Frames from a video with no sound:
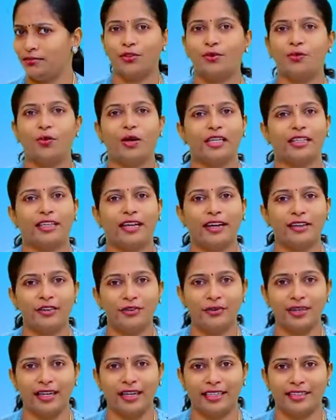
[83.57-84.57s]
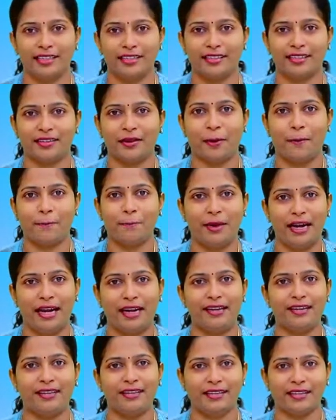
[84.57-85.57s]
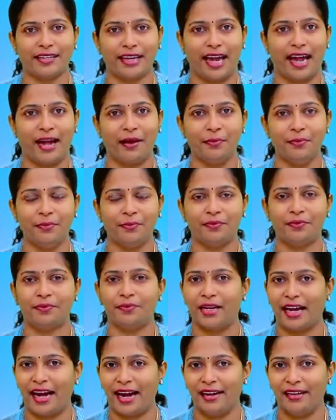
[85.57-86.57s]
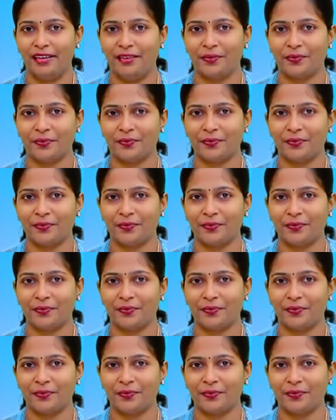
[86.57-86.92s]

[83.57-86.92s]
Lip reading: So what can you write? Bed, cab, dad.